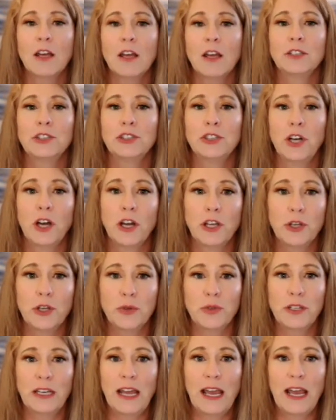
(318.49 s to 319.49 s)
start
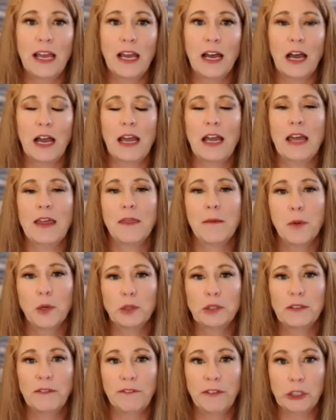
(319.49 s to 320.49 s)
using AI in the
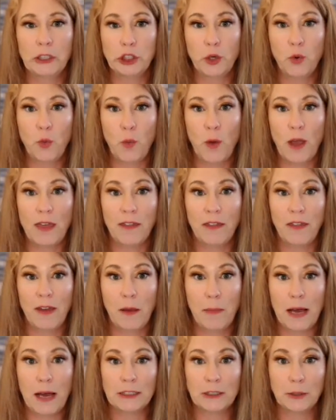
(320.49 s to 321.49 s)
most efficient way that they
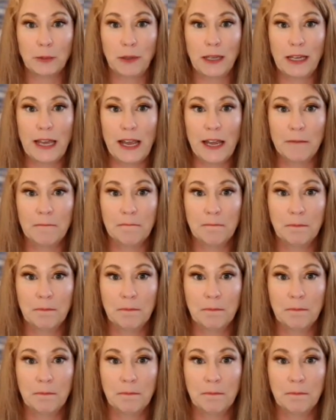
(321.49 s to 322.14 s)
possibly can.